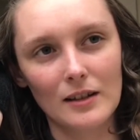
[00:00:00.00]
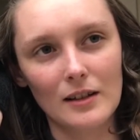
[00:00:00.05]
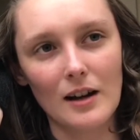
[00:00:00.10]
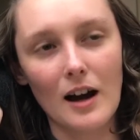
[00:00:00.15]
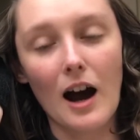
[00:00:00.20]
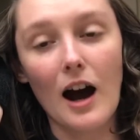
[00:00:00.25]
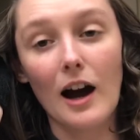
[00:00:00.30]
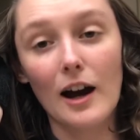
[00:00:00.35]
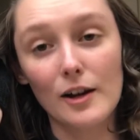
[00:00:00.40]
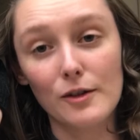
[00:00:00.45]

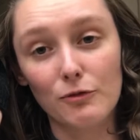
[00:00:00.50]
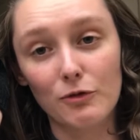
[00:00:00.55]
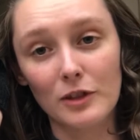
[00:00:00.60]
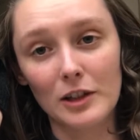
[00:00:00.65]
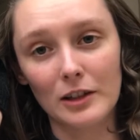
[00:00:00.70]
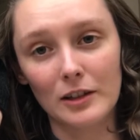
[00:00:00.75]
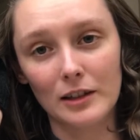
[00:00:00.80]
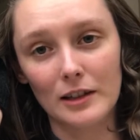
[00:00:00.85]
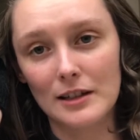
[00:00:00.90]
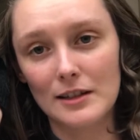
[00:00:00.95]
I
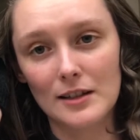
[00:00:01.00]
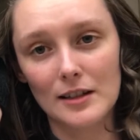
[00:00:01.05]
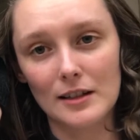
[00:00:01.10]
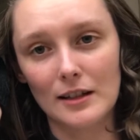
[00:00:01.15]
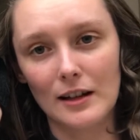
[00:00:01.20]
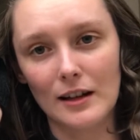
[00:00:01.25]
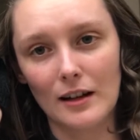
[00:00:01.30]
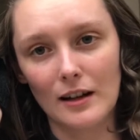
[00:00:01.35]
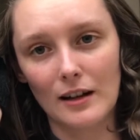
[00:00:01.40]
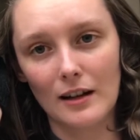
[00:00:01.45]
feel,
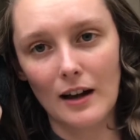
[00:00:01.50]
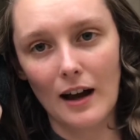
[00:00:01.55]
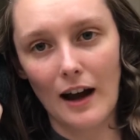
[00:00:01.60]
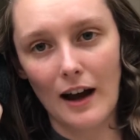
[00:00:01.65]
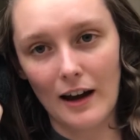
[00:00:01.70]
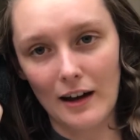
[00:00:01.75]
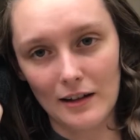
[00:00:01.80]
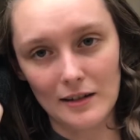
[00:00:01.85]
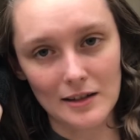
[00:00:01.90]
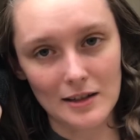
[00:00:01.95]
isn't
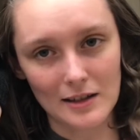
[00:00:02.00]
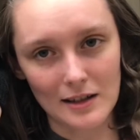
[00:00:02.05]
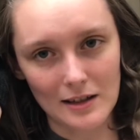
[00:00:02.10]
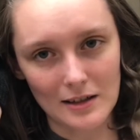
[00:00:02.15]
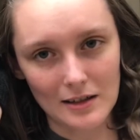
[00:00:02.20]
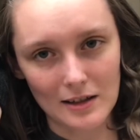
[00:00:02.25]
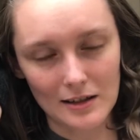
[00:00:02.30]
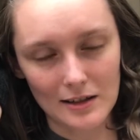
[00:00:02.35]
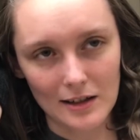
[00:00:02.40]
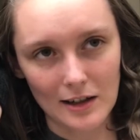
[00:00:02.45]
as
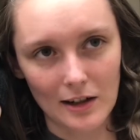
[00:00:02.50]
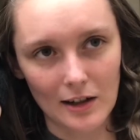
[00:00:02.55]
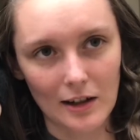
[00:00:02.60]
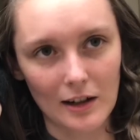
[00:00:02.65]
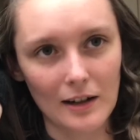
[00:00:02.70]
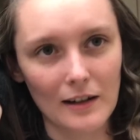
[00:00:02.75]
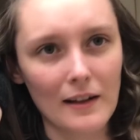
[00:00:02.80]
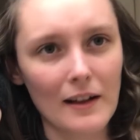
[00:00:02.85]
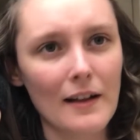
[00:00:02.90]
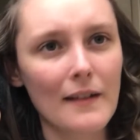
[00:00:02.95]
necessary.
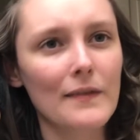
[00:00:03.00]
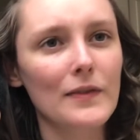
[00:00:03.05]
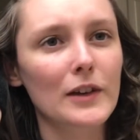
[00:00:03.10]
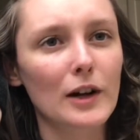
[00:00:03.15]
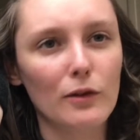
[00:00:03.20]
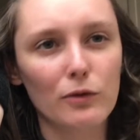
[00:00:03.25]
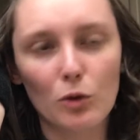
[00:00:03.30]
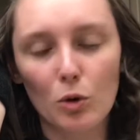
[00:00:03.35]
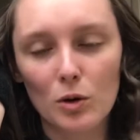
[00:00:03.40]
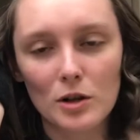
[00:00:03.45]

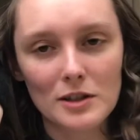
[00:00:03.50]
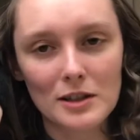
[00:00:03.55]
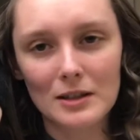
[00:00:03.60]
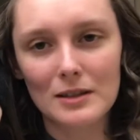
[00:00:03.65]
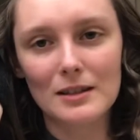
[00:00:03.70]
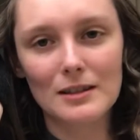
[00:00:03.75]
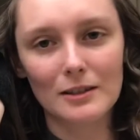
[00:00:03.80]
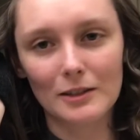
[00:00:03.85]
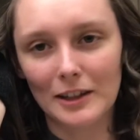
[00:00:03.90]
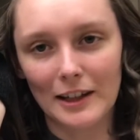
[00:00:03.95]
Of course, it's
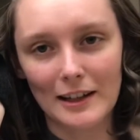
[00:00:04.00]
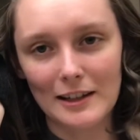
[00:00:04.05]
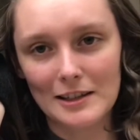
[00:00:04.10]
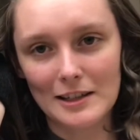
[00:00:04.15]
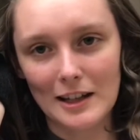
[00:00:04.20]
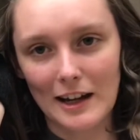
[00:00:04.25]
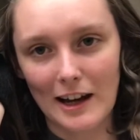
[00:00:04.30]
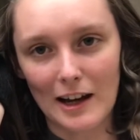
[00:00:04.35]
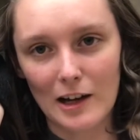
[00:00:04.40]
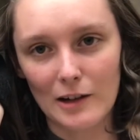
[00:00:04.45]
still nice
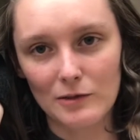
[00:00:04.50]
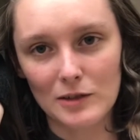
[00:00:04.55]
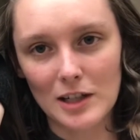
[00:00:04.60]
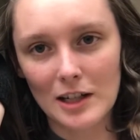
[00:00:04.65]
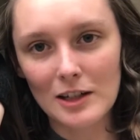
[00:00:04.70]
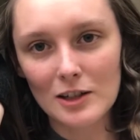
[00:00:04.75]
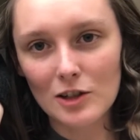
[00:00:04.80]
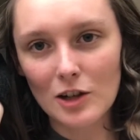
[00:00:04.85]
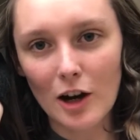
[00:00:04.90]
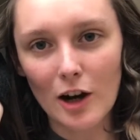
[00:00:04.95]
to have
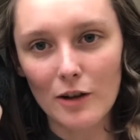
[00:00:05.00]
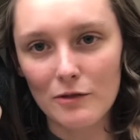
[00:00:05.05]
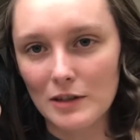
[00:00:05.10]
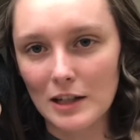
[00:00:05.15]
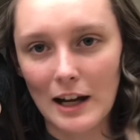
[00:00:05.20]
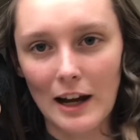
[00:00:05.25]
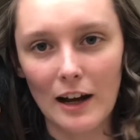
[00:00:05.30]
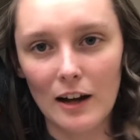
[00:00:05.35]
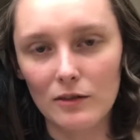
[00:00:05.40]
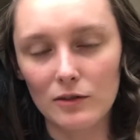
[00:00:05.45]
days off, to
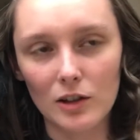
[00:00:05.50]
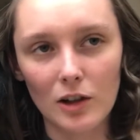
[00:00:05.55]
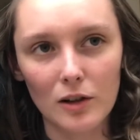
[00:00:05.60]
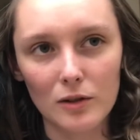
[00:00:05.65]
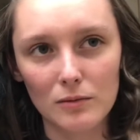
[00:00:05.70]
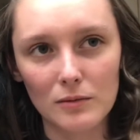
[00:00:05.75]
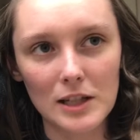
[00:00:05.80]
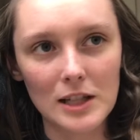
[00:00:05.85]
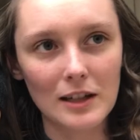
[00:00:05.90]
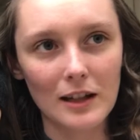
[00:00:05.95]
have long
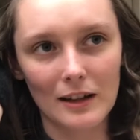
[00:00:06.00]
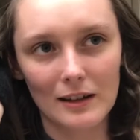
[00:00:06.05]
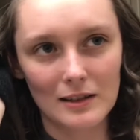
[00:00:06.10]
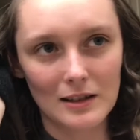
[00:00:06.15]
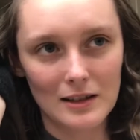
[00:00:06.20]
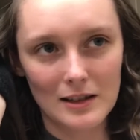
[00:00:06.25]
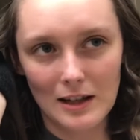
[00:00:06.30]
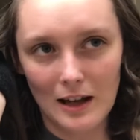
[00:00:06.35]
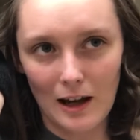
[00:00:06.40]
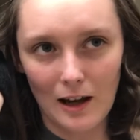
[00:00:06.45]

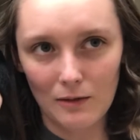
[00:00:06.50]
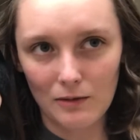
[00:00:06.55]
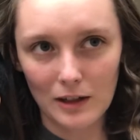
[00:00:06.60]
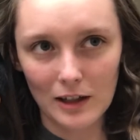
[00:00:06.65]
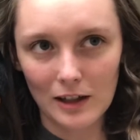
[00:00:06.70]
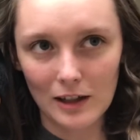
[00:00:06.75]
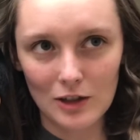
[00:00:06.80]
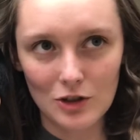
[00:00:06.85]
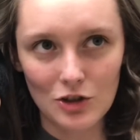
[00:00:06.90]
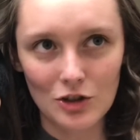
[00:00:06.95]
weekends, to have
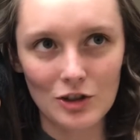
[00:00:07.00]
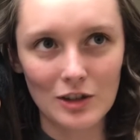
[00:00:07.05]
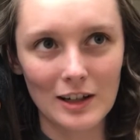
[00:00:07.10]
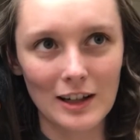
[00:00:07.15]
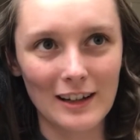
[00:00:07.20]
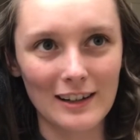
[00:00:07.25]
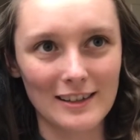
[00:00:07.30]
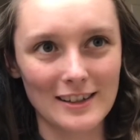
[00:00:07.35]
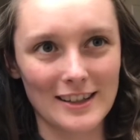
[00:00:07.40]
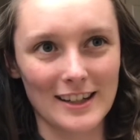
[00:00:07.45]
vacation days.